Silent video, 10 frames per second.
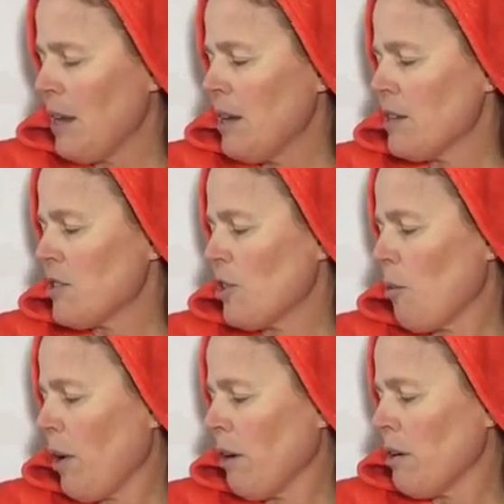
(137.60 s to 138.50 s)

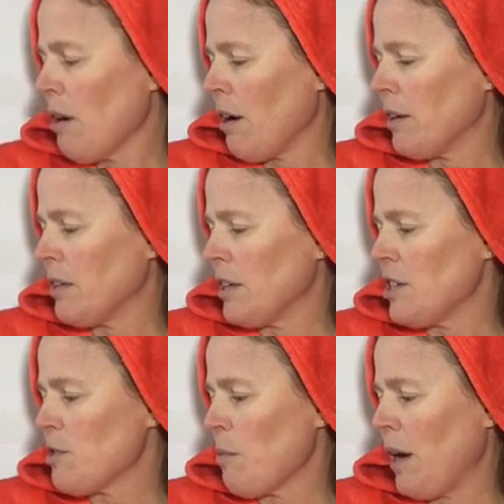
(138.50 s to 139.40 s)
Stillwater nodded, then he
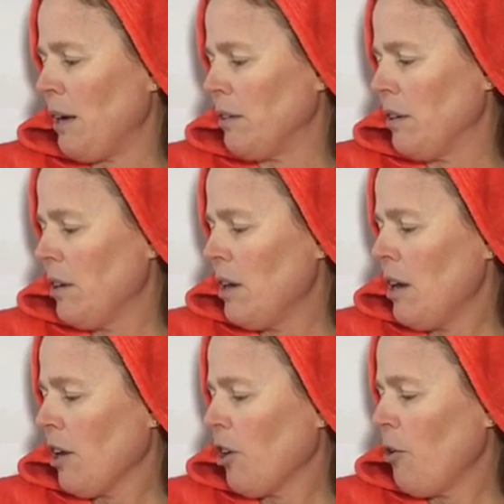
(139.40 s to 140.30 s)
smiled.
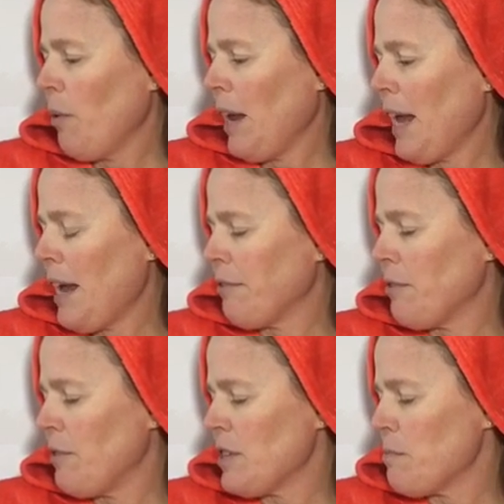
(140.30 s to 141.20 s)
Coo and I have to
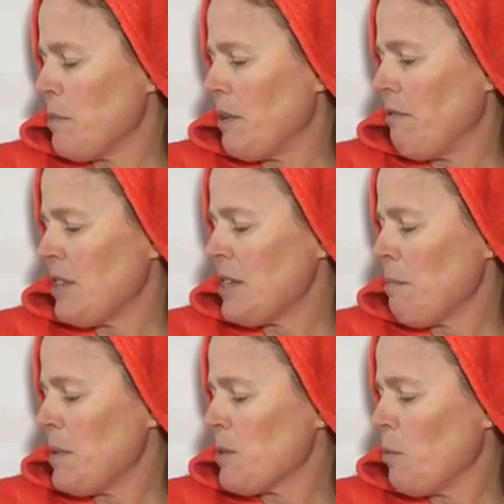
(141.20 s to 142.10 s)
visit
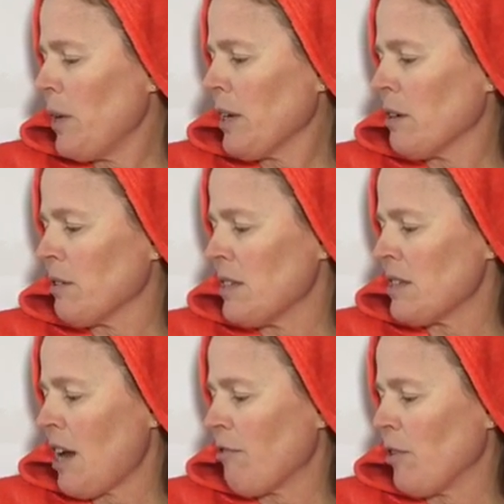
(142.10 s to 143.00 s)
Miss Whitaker
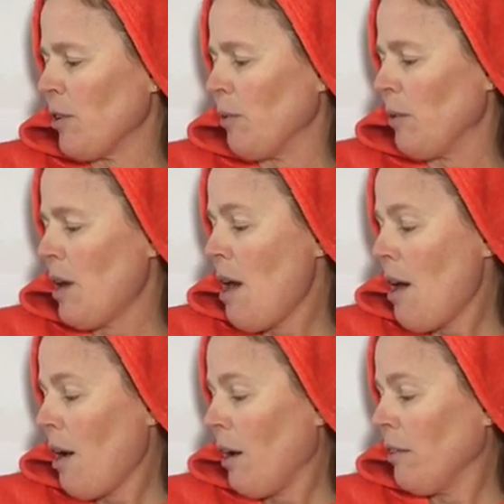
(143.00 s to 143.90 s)
this afternoon.
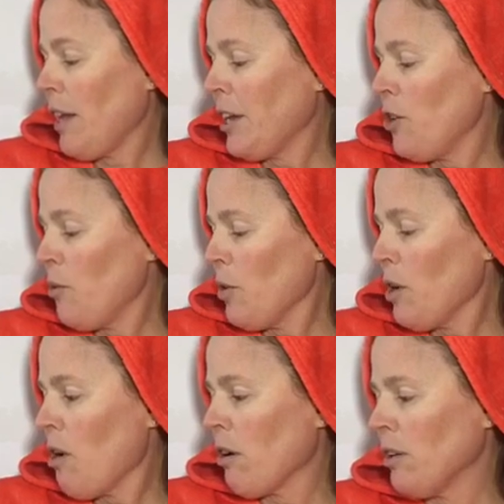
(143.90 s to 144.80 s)
I'd like you and
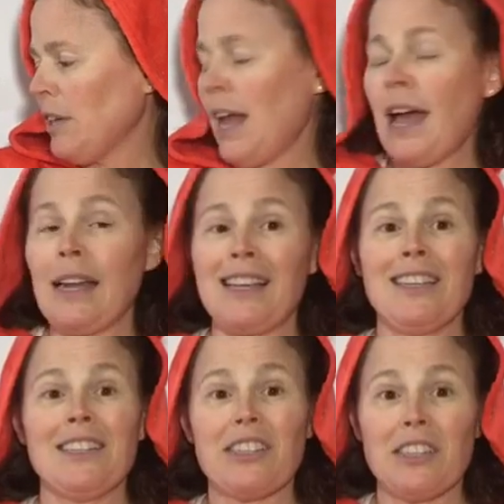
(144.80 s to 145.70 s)
Karl and Addy
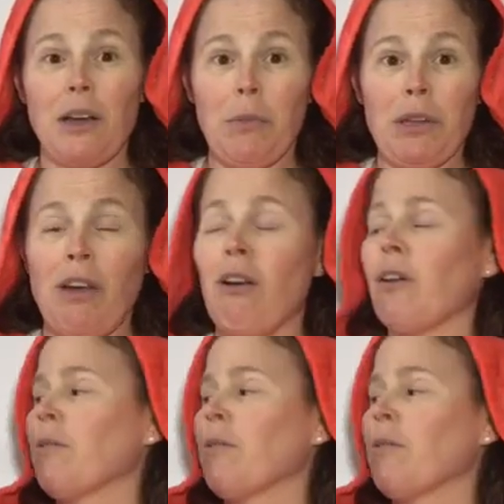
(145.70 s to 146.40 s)
to come along.